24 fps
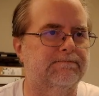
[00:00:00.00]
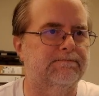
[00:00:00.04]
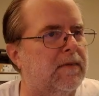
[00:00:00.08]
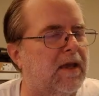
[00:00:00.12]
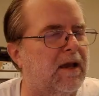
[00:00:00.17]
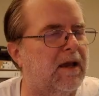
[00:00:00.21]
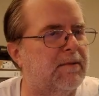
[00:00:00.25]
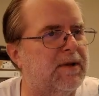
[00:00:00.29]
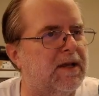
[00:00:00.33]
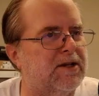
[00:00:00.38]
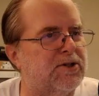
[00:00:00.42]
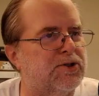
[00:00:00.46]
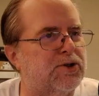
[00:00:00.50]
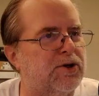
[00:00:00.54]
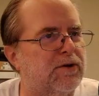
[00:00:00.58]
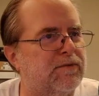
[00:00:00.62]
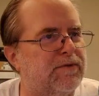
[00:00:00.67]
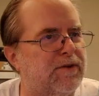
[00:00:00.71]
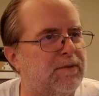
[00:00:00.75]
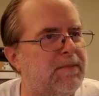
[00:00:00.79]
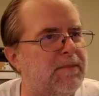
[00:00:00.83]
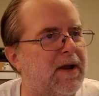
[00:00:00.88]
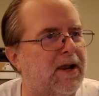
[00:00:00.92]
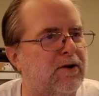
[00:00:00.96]
I'm not sure if
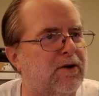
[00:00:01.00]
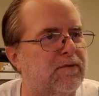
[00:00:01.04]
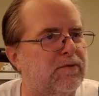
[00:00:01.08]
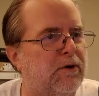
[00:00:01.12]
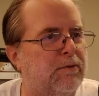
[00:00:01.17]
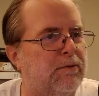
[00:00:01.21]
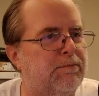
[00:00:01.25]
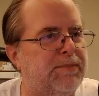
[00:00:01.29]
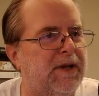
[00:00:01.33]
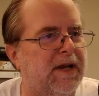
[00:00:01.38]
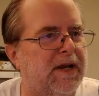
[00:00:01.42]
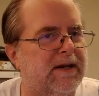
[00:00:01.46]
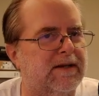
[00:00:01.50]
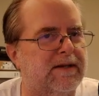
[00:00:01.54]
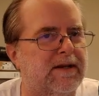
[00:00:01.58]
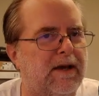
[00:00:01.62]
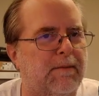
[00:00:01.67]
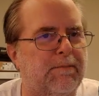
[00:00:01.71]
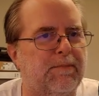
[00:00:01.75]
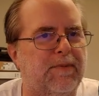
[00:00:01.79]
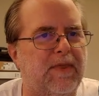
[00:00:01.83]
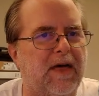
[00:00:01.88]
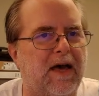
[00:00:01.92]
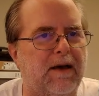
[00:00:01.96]
the microphone picked
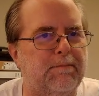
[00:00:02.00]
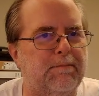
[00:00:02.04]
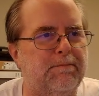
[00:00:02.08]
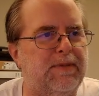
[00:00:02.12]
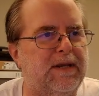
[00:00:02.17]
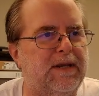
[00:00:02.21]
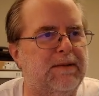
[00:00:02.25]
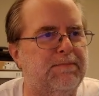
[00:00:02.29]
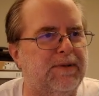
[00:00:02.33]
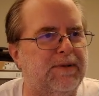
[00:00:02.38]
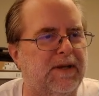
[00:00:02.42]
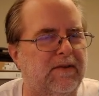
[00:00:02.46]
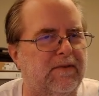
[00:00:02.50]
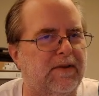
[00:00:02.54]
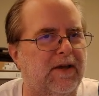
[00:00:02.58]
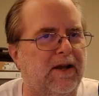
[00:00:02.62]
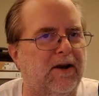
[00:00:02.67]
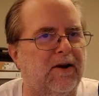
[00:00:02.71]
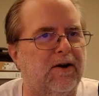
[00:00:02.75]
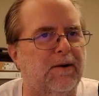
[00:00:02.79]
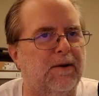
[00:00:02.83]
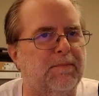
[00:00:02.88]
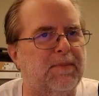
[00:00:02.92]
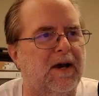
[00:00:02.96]
up that beeping
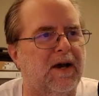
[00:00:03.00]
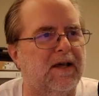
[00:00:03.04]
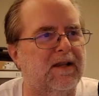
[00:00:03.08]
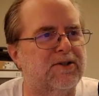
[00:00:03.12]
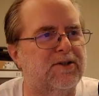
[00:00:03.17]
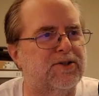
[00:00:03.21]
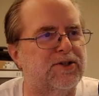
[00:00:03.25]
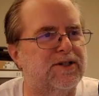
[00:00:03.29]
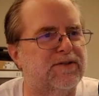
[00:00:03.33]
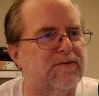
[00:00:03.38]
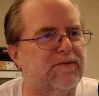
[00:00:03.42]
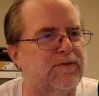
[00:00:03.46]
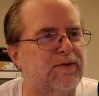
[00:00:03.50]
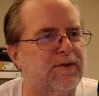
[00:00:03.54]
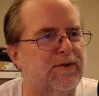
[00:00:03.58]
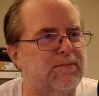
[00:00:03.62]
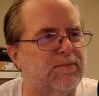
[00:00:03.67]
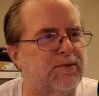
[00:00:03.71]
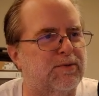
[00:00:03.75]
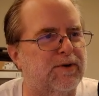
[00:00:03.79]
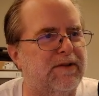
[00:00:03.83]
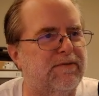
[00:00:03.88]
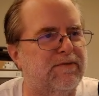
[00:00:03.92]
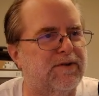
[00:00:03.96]
there. Apologies for the
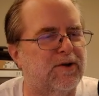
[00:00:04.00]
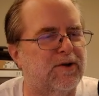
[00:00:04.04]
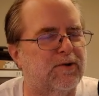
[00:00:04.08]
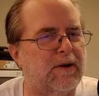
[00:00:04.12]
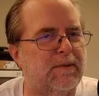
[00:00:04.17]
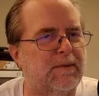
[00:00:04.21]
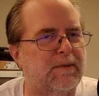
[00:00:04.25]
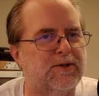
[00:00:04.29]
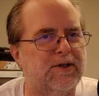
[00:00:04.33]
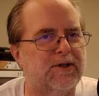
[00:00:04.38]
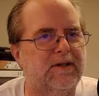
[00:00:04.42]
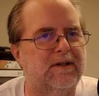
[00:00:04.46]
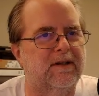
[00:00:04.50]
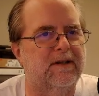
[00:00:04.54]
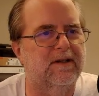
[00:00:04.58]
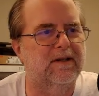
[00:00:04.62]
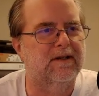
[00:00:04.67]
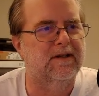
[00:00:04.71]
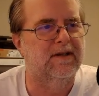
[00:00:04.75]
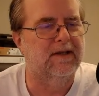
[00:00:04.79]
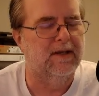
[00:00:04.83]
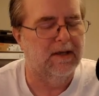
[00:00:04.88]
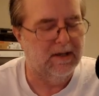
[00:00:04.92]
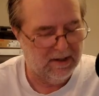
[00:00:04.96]
brief interruption.
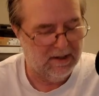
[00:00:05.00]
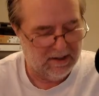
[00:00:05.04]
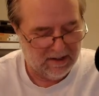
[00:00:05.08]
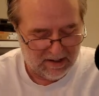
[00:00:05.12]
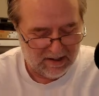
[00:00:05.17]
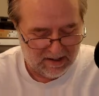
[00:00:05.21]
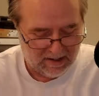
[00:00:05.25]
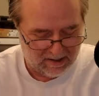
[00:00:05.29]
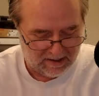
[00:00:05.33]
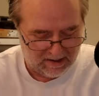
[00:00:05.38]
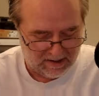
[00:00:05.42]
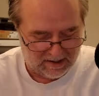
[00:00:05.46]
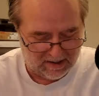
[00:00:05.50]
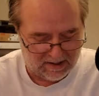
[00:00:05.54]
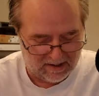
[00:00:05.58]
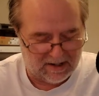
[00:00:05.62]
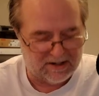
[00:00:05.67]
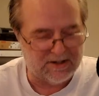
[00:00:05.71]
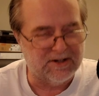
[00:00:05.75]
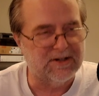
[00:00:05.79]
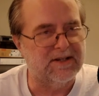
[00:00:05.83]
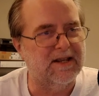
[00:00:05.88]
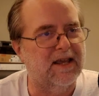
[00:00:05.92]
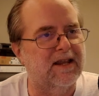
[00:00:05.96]
I
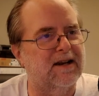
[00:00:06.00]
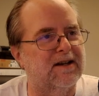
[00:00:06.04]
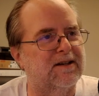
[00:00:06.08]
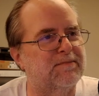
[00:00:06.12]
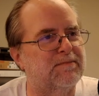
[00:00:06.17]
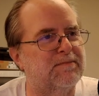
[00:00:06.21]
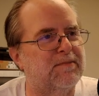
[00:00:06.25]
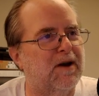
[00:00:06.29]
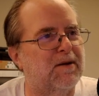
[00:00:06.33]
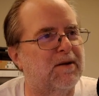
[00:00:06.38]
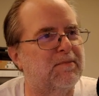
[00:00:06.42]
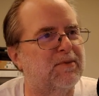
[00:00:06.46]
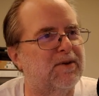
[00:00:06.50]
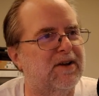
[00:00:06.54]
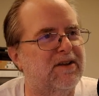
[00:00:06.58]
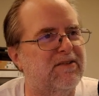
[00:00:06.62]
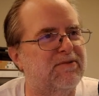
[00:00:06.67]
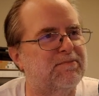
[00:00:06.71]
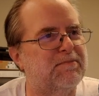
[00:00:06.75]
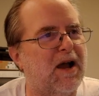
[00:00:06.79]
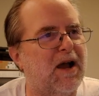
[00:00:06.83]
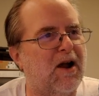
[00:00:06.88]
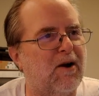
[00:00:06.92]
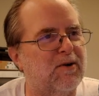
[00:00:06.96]
just had a
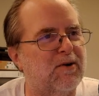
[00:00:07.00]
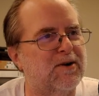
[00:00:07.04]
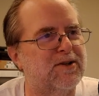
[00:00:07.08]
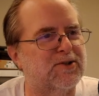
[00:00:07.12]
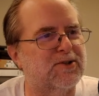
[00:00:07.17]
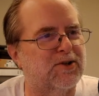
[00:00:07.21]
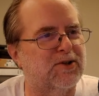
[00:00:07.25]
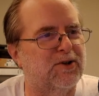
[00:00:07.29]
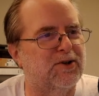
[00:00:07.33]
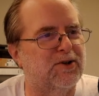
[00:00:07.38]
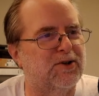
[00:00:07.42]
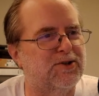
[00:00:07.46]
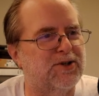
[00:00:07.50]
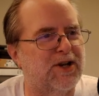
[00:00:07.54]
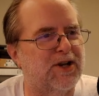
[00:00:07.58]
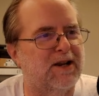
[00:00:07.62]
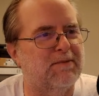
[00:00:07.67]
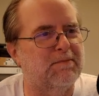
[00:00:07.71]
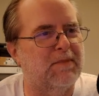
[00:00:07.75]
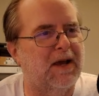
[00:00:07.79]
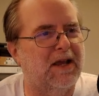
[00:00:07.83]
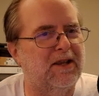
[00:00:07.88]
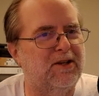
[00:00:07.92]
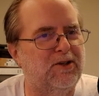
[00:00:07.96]
brief power surge,
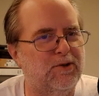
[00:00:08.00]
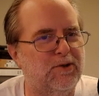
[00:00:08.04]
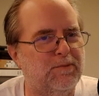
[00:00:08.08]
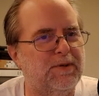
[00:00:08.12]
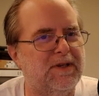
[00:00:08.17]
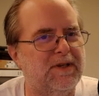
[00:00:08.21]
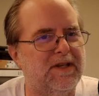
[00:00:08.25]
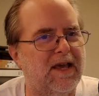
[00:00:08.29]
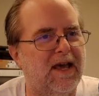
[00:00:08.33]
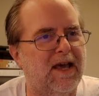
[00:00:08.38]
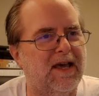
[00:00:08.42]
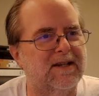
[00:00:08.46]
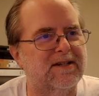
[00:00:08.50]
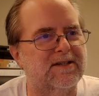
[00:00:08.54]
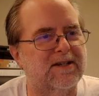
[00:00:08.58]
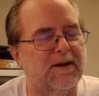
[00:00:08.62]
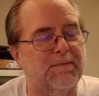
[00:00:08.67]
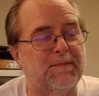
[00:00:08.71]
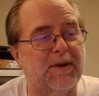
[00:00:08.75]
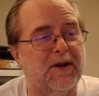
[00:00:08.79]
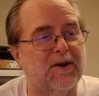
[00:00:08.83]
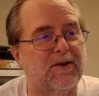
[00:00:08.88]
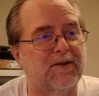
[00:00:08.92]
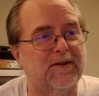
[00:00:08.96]
and my UPS,
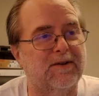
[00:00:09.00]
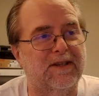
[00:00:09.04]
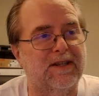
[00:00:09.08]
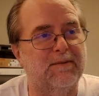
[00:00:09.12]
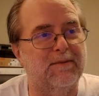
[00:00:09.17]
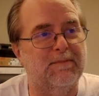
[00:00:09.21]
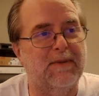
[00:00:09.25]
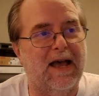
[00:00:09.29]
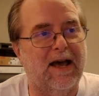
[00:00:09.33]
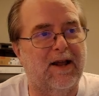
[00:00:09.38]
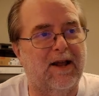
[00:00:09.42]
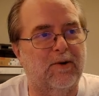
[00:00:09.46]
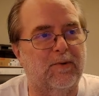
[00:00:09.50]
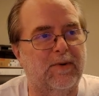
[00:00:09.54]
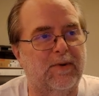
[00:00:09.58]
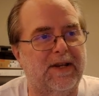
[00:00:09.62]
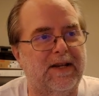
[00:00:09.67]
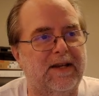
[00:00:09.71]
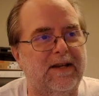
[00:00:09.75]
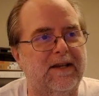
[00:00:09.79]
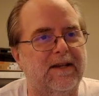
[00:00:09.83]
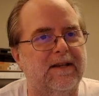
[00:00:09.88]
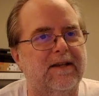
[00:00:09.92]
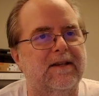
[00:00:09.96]
apparently the
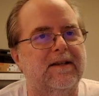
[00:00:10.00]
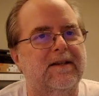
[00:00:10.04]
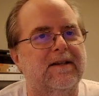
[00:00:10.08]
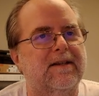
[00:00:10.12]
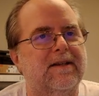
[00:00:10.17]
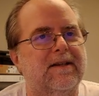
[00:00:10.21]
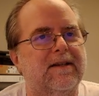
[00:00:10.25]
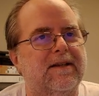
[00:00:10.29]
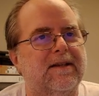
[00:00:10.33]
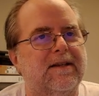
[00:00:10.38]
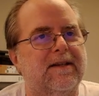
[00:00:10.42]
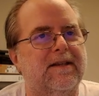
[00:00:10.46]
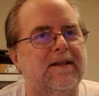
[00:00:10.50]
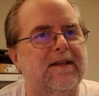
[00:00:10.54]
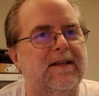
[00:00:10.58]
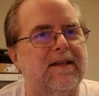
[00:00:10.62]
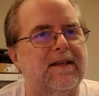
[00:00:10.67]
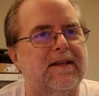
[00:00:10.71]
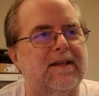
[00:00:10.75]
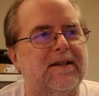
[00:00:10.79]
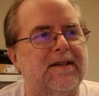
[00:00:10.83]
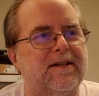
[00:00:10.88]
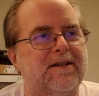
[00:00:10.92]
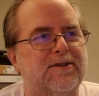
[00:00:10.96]
battery,
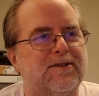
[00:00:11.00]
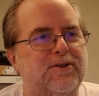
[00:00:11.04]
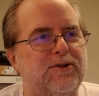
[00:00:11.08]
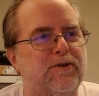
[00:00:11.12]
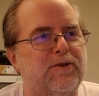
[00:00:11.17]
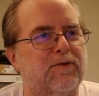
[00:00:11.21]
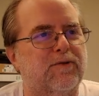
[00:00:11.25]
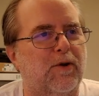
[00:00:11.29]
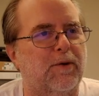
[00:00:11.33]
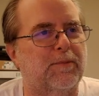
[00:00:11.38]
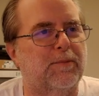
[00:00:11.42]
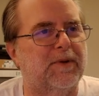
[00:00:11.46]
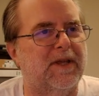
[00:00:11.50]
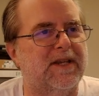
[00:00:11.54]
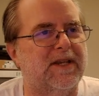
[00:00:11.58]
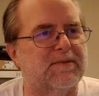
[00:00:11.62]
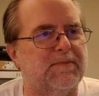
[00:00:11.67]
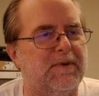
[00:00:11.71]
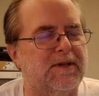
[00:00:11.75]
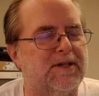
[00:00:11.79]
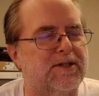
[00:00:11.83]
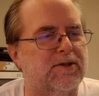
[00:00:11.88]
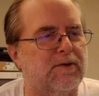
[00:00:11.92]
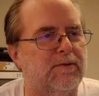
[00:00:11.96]
is due for
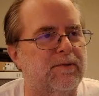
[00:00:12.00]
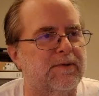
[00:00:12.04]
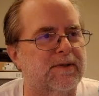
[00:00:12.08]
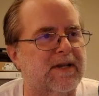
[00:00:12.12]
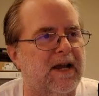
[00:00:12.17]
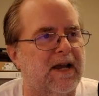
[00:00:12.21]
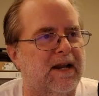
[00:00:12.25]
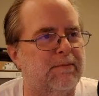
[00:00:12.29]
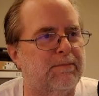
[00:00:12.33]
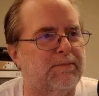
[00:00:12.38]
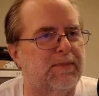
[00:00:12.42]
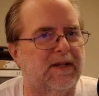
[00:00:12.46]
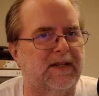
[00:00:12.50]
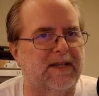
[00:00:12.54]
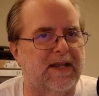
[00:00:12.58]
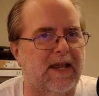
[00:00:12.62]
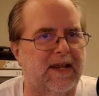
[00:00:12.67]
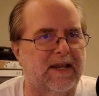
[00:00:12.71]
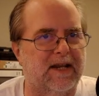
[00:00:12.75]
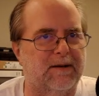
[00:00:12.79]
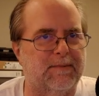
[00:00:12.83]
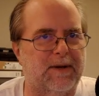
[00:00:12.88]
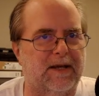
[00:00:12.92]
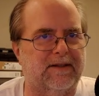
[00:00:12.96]
replacement, so it was kind of
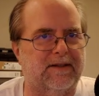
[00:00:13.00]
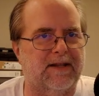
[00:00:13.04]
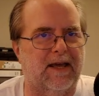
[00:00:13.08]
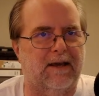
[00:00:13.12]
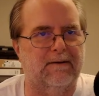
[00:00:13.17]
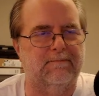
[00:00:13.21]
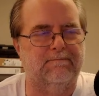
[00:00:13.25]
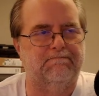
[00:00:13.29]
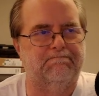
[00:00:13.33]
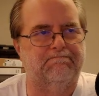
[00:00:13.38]
bellyaching about that.